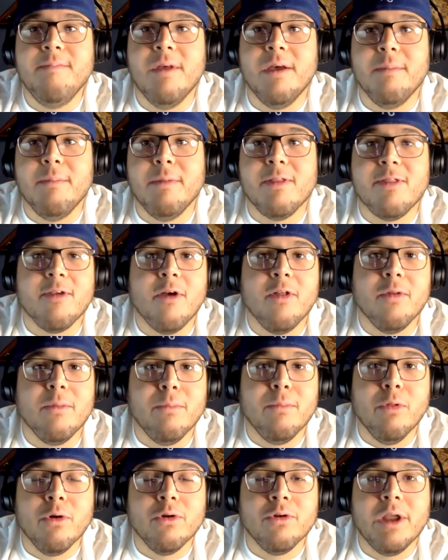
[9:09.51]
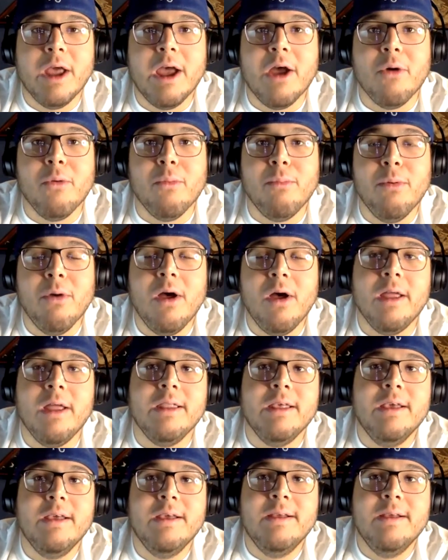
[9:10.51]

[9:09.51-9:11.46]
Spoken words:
It's all a blur now, but